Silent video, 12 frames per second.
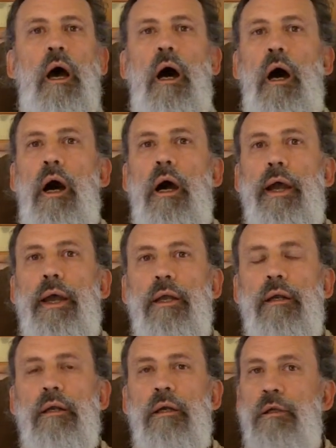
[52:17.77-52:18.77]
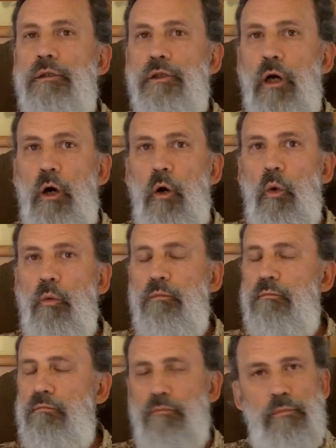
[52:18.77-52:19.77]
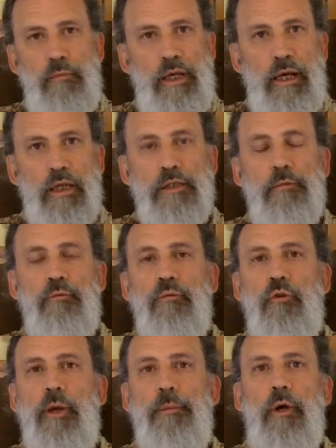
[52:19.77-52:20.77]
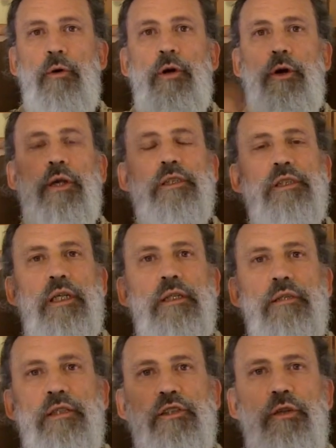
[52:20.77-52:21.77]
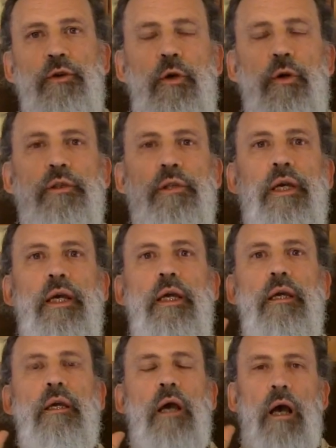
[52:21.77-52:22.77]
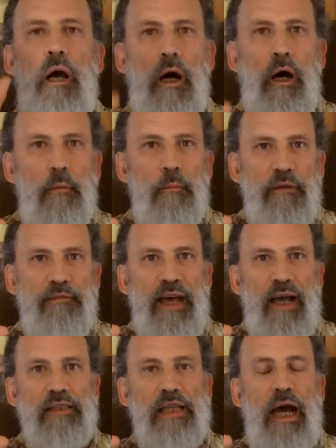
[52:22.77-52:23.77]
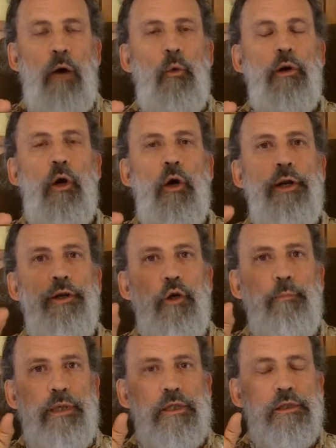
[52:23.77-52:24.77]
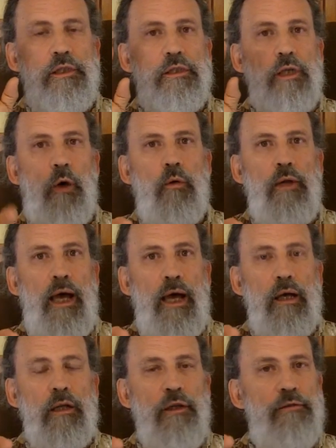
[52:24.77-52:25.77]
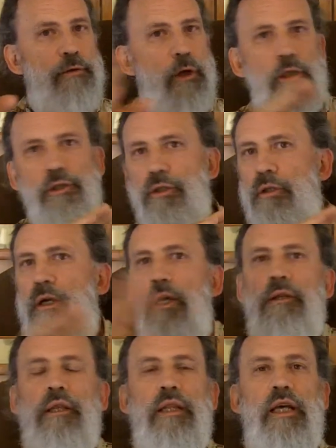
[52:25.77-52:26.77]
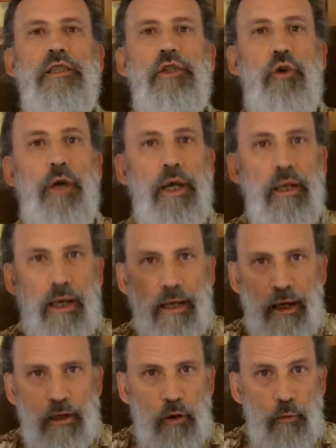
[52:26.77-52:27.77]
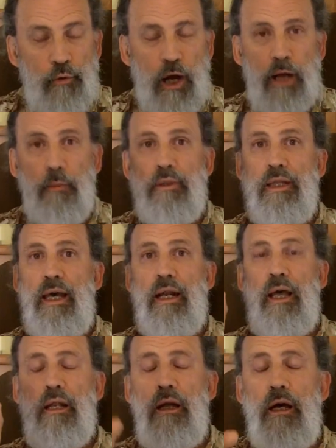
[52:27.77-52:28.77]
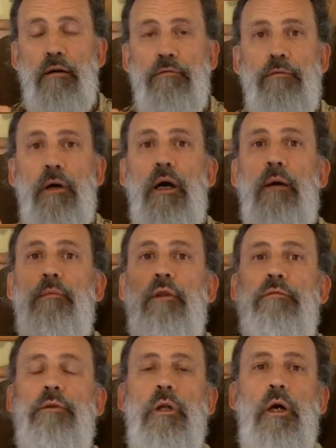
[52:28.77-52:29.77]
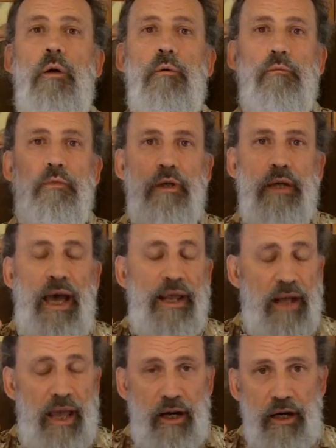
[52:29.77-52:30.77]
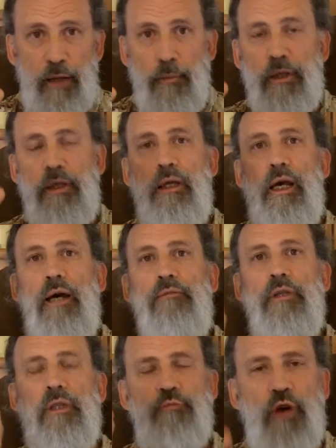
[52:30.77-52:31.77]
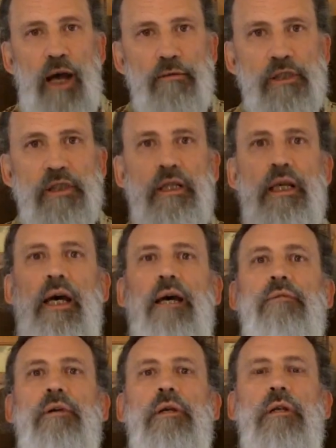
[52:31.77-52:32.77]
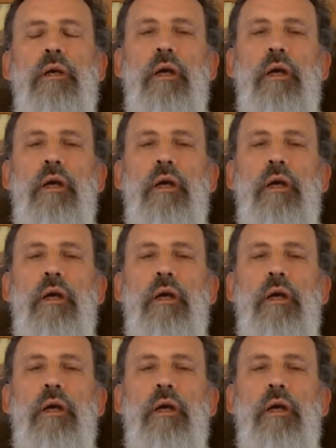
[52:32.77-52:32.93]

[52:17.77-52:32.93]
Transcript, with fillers: All right, so yes, cryptocurrencies is the new thing. Um, if that's how we're going to do business online in the future, then that's great. I got no problem with that. I love uh, the, you know, the an anonymity of it, the privacy of it,